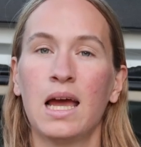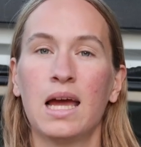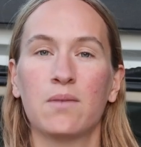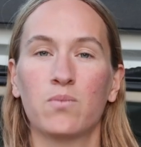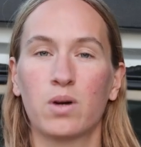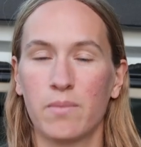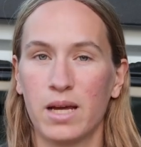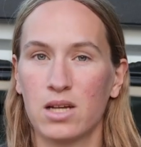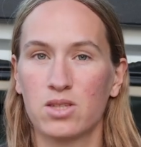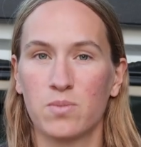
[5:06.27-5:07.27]
and more
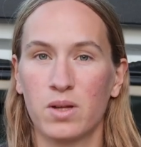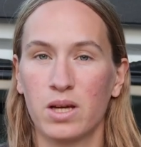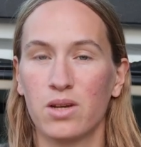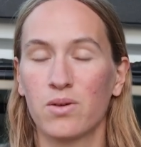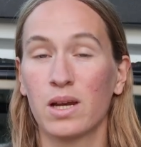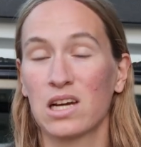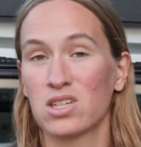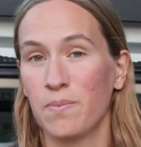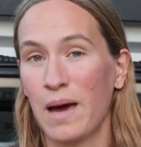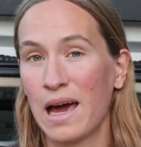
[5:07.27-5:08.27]
manageable, and you can
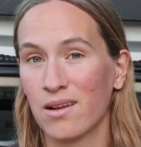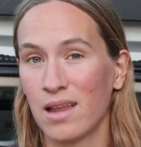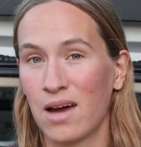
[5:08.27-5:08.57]
actually paddle